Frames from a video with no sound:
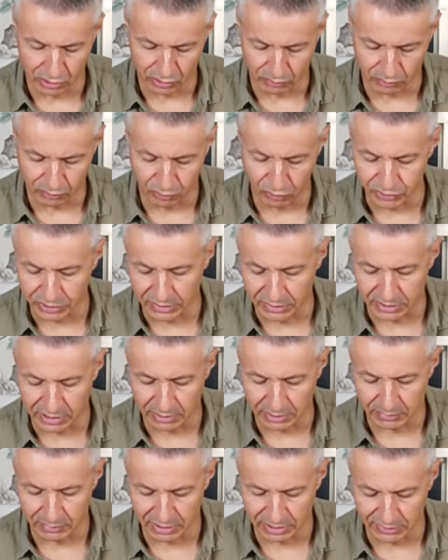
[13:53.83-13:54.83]
book that came
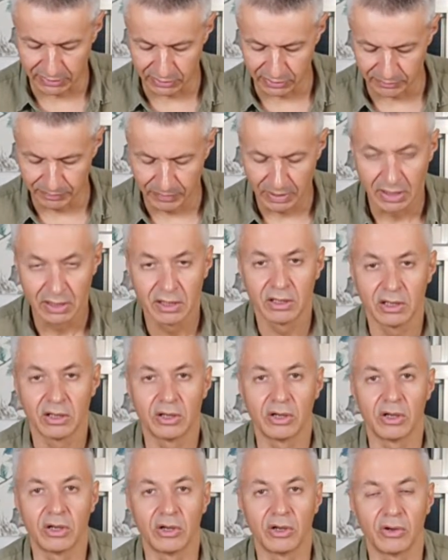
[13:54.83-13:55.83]
later,
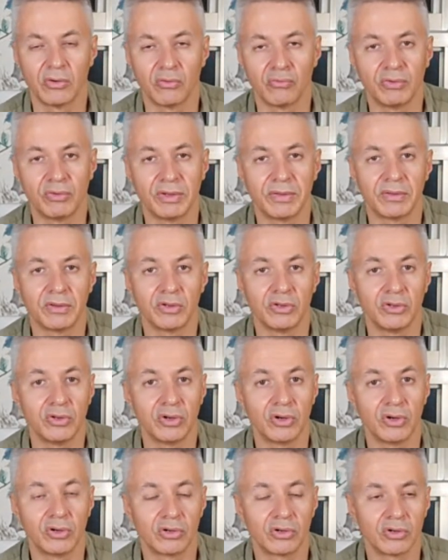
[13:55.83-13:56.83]
with a
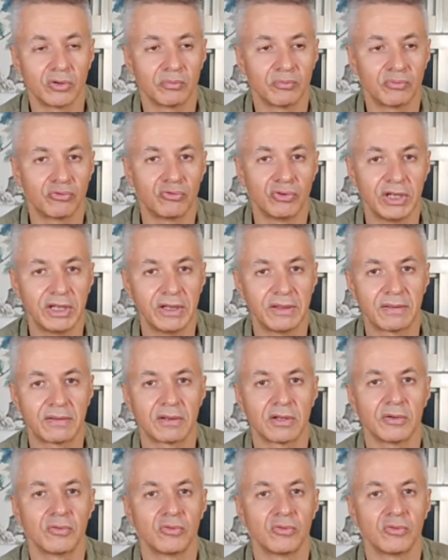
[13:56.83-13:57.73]
young priest